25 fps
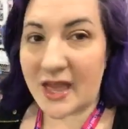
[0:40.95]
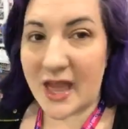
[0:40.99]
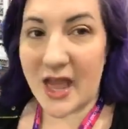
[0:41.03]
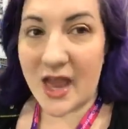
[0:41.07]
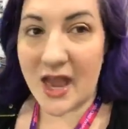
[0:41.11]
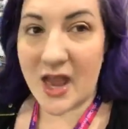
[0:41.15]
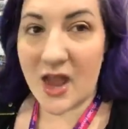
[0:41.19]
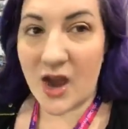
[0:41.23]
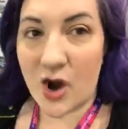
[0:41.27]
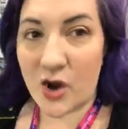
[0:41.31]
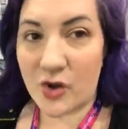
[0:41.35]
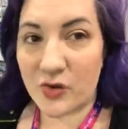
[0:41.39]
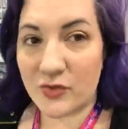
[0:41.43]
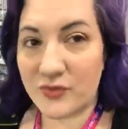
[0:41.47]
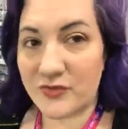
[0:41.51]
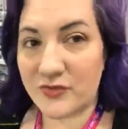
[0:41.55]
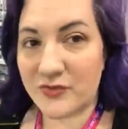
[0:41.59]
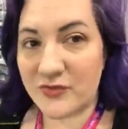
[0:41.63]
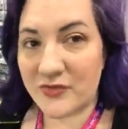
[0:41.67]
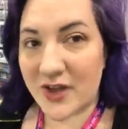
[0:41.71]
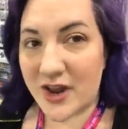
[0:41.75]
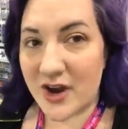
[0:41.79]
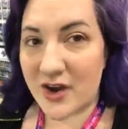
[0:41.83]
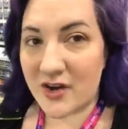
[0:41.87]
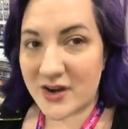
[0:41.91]
They are
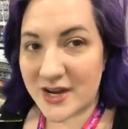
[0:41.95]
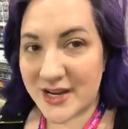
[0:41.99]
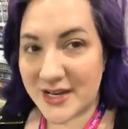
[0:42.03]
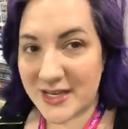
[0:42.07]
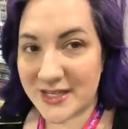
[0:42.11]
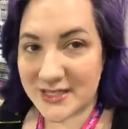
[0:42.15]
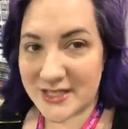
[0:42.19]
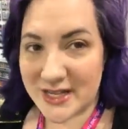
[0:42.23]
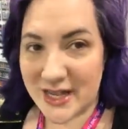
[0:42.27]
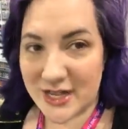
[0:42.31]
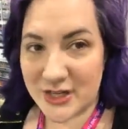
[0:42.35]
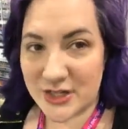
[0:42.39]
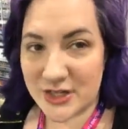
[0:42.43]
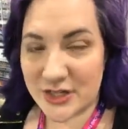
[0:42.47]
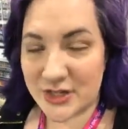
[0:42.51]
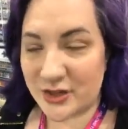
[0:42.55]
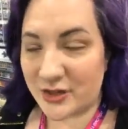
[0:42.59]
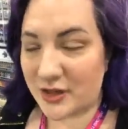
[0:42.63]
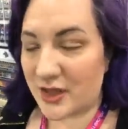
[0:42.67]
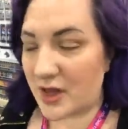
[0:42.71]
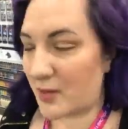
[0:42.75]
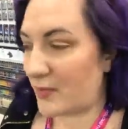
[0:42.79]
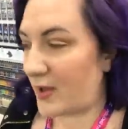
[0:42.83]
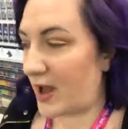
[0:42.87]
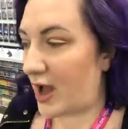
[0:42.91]
very
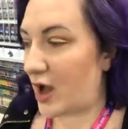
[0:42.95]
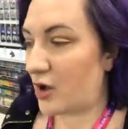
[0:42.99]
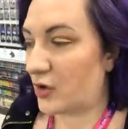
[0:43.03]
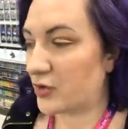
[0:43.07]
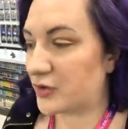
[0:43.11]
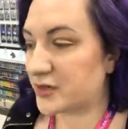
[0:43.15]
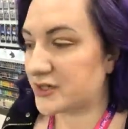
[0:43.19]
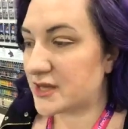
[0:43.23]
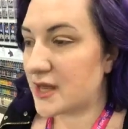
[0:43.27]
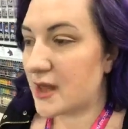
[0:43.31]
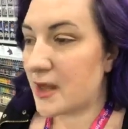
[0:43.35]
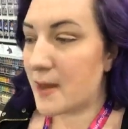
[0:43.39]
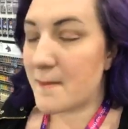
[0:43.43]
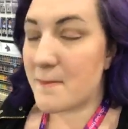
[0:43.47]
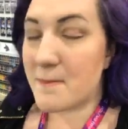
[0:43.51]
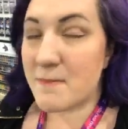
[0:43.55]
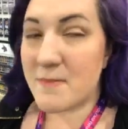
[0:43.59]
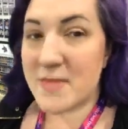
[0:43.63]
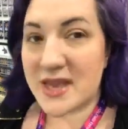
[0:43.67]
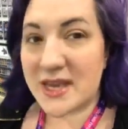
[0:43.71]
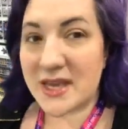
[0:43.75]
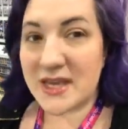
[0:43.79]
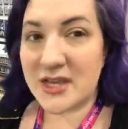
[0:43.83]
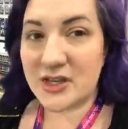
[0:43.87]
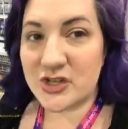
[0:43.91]
intentional about
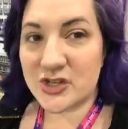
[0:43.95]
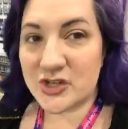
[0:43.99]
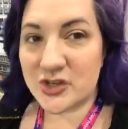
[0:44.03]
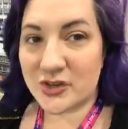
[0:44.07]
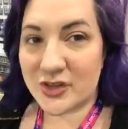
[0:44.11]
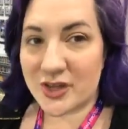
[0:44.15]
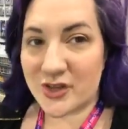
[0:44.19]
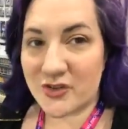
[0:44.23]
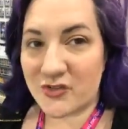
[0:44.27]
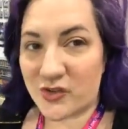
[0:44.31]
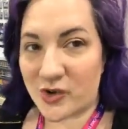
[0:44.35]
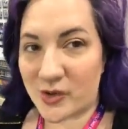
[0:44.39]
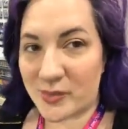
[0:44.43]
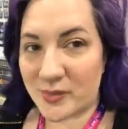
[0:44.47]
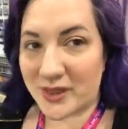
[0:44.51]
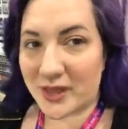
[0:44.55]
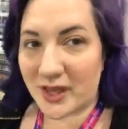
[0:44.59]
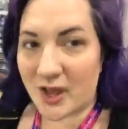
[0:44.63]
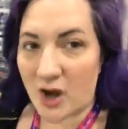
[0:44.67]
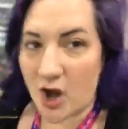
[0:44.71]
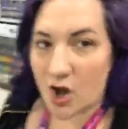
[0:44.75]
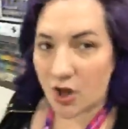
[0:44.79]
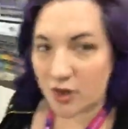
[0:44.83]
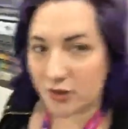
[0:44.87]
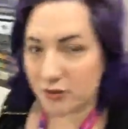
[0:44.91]
making sure they
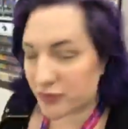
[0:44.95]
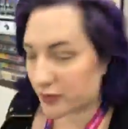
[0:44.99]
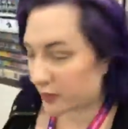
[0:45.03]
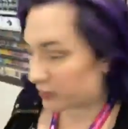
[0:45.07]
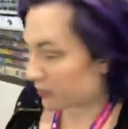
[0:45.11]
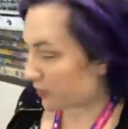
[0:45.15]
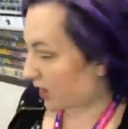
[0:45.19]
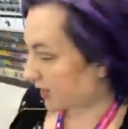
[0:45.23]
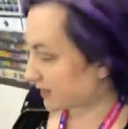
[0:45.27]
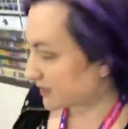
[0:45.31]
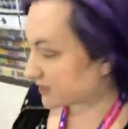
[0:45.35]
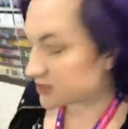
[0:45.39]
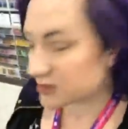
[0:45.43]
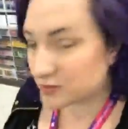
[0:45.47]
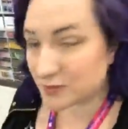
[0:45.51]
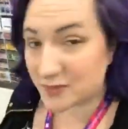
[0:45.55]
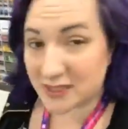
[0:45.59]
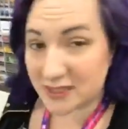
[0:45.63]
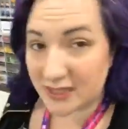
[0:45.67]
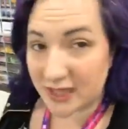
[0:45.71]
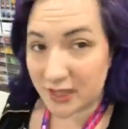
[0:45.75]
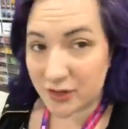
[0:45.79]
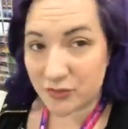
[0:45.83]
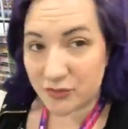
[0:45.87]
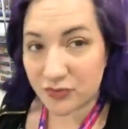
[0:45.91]
formulate all of their products to
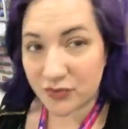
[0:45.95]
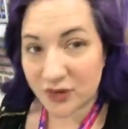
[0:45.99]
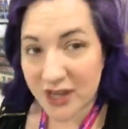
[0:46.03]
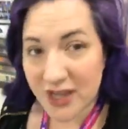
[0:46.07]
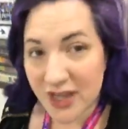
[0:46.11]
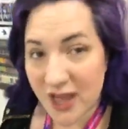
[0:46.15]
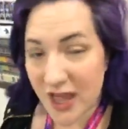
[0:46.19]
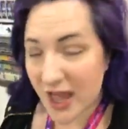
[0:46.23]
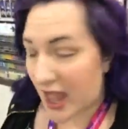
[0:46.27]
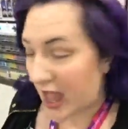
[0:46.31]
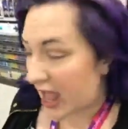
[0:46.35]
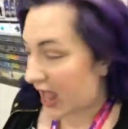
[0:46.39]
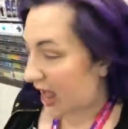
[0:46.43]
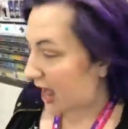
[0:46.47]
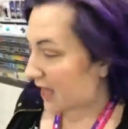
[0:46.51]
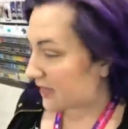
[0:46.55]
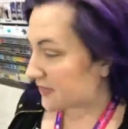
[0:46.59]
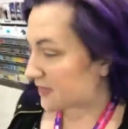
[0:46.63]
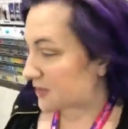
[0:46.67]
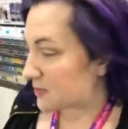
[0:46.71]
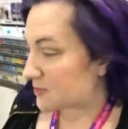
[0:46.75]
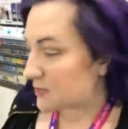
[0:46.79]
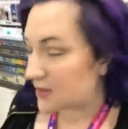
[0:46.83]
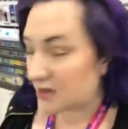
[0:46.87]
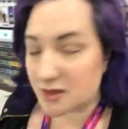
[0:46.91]
be lead free,
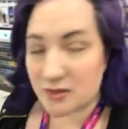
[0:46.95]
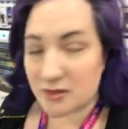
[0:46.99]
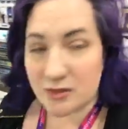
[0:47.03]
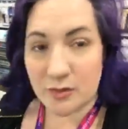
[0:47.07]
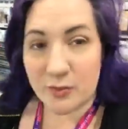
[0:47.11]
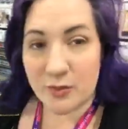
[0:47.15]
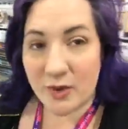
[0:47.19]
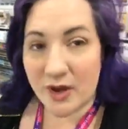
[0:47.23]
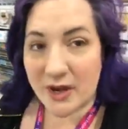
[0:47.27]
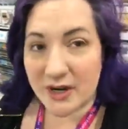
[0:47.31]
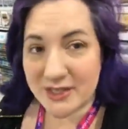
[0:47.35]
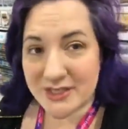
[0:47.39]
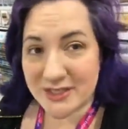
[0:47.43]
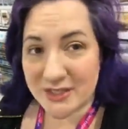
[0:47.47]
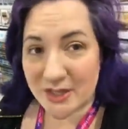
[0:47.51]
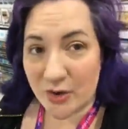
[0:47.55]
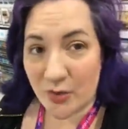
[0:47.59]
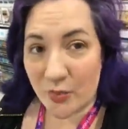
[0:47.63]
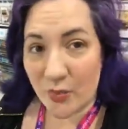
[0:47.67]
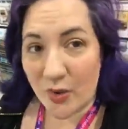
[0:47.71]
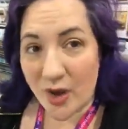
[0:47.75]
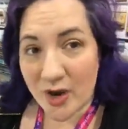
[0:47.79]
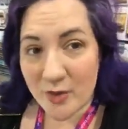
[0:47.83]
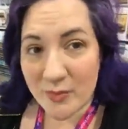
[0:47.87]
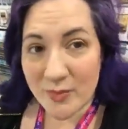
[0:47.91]
and they make their products that
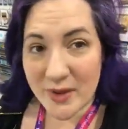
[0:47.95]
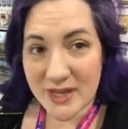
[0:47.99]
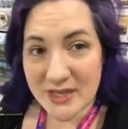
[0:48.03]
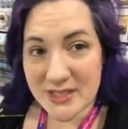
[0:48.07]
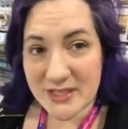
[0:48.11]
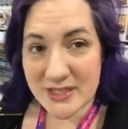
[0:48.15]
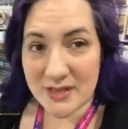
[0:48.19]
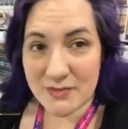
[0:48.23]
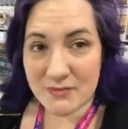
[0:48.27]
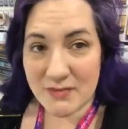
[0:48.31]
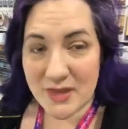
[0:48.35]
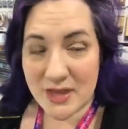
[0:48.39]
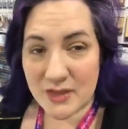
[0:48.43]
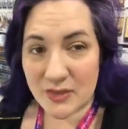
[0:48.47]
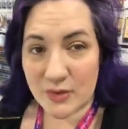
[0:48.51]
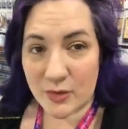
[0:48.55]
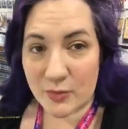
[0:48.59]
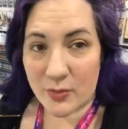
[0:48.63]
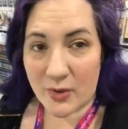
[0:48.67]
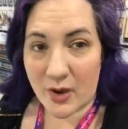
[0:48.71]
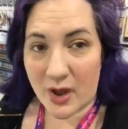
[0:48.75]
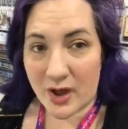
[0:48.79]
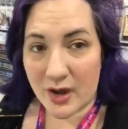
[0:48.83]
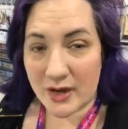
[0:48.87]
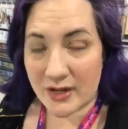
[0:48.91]
are water based. They make
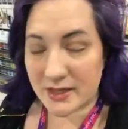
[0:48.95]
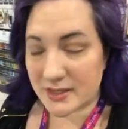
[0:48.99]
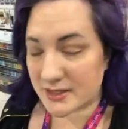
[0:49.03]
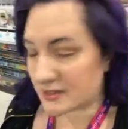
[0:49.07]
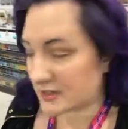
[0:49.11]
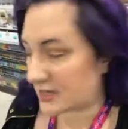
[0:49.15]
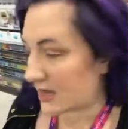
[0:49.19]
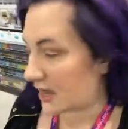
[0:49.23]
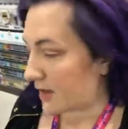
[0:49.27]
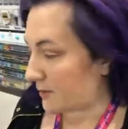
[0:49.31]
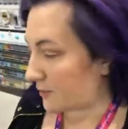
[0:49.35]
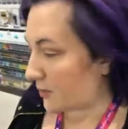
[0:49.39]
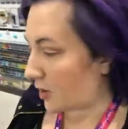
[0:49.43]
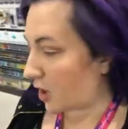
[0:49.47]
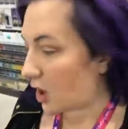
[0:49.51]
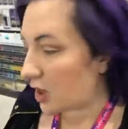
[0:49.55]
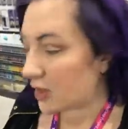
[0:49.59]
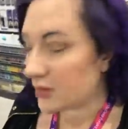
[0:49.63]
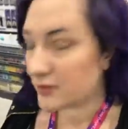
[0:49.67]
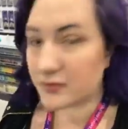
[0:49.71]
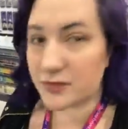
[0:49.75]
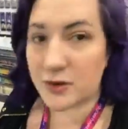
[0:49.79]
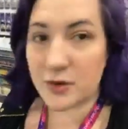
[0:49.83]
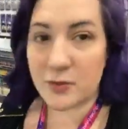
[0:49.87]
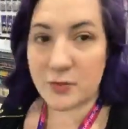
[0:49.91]
their products,
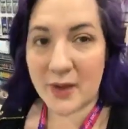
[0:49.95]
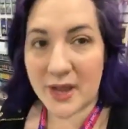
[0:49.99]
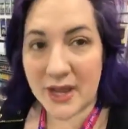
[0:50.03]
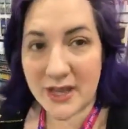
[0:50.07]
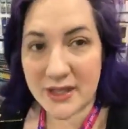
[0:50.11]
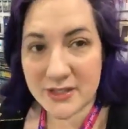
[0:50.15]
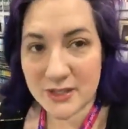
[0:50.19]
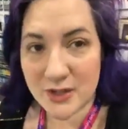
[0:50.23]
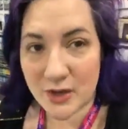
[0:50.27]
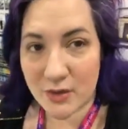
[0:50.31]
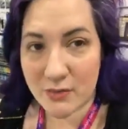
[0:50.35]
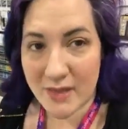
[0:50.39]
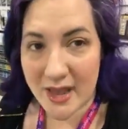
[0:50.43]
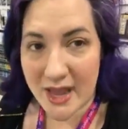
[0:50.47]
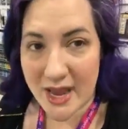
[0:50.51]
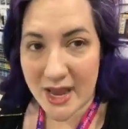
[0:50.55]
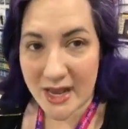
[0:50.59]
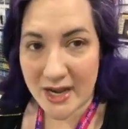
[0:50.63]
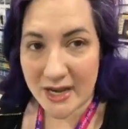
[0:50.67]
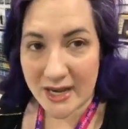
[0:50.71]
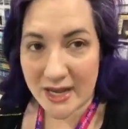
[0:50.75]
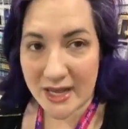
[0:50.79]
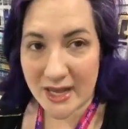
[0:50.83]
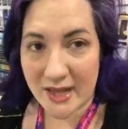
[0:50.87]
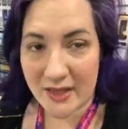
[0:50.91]
all of their paints are
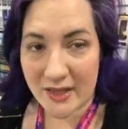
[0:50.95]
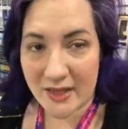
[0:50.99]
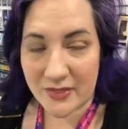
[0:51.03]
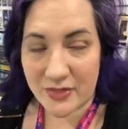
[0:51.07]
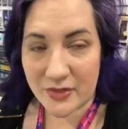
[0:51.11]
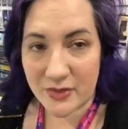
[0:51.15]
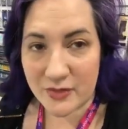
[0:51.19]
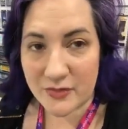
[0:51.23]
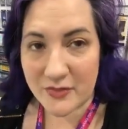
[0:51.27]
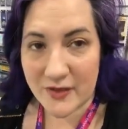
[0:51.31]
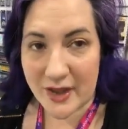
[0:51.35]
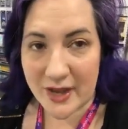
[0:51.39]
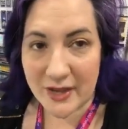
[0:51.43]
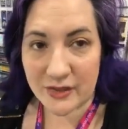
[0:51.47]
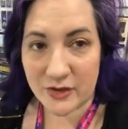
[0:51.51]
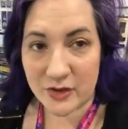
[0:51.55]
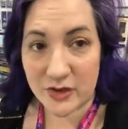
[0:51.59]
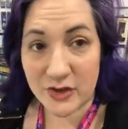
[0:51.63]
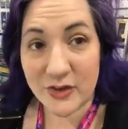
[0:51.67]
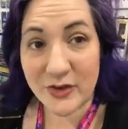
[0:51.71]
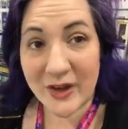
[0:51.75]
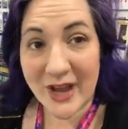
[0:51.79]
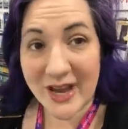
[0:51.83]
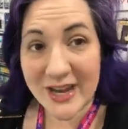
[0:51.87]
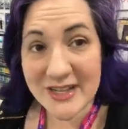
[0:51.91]
made at
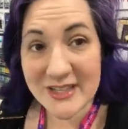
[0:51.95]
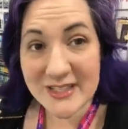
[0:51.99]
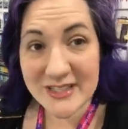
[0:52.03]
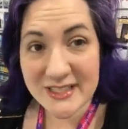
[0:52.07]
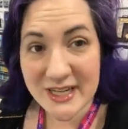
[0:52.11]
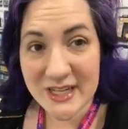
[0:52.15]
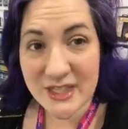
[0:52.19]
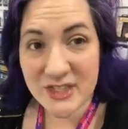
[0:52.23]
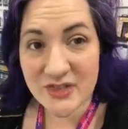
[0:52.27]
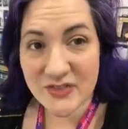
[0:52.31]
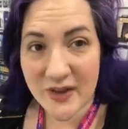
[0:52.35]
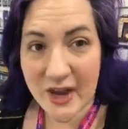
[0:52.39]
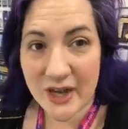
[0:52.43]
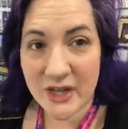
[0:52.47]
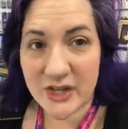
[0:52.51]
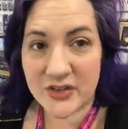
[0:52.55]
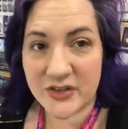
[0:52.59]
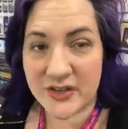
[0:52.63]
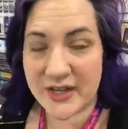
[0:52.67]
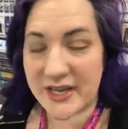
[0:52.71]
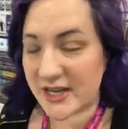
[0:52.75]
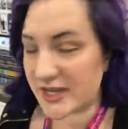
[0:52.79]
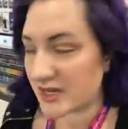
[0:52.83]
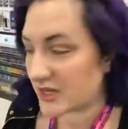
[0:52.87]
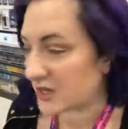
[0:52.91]
their United States
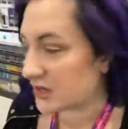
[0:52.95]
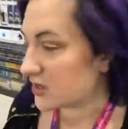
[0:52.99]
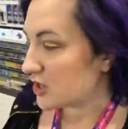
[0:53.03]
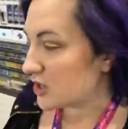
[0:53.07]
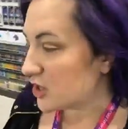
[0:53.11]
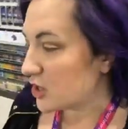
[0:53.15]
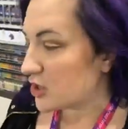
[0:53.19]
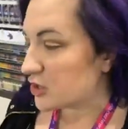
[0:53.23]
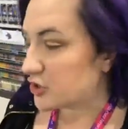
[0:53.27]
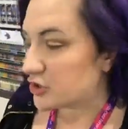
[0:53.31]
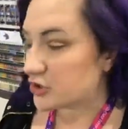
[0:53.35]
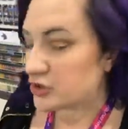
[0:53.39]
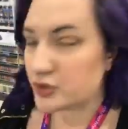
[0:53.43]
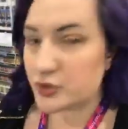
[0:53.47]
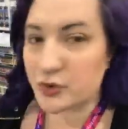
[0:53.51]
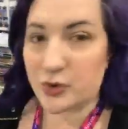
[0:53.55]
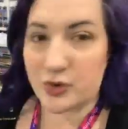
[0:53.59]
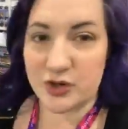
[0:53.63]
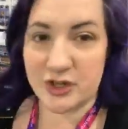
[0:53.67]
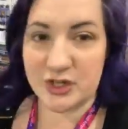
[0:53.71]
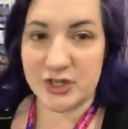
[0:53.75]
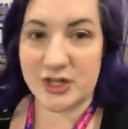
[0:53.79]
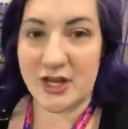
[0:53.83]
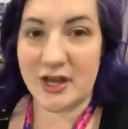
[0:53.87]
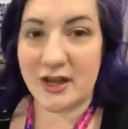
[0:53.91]
factory in
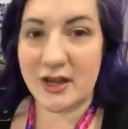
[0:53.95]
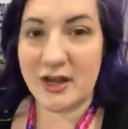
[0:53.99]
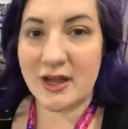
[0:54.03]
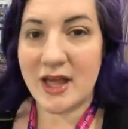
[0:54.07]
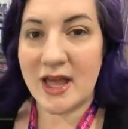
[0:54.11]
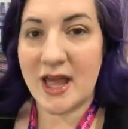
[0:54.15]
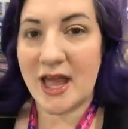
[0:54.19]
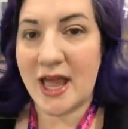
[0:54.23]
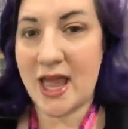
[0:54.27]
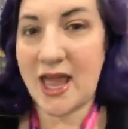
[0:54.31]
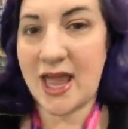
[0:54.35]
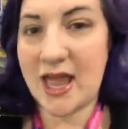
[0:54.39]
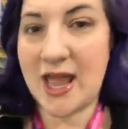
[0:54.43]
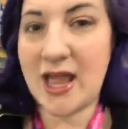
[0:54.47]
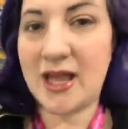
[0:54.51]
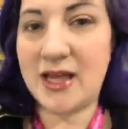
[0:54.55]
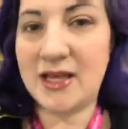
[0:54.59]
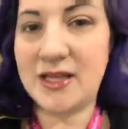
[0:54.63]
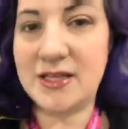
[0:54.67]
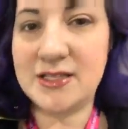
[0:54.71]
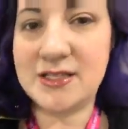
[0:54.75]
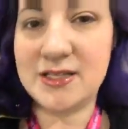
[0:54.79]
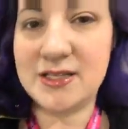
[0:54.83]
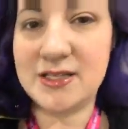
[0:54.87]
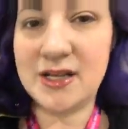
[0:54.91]
Georgia.
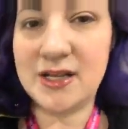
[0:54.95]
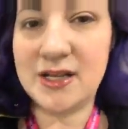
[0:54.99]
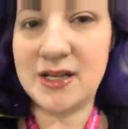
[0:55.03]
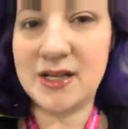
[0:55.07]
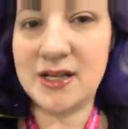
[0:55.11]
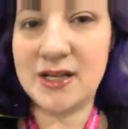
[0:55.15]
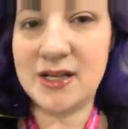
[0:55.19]
And let me